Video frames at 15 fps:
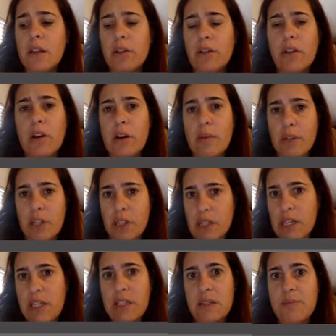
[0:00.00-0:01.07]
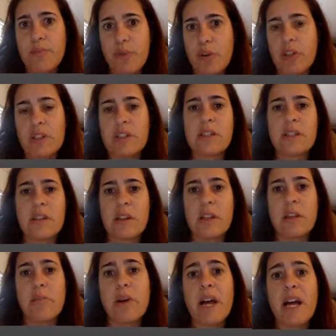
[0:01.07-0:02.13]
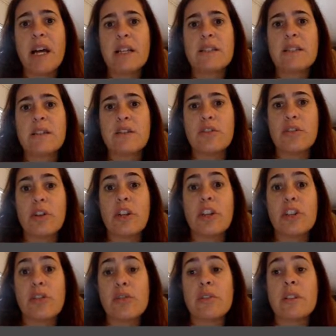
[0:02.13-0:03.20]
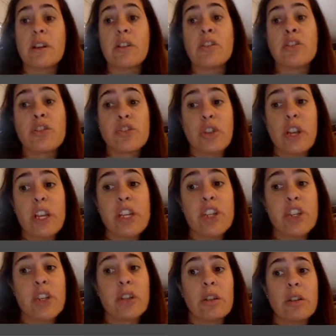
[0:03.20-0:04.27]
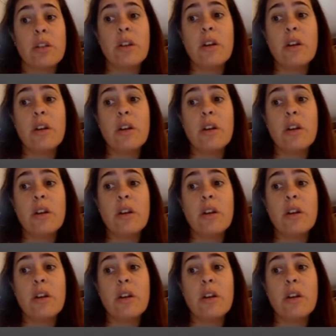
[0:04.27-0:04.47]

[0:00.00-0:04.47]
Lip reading: to talk about these points in the past, you're going to use a conjugation.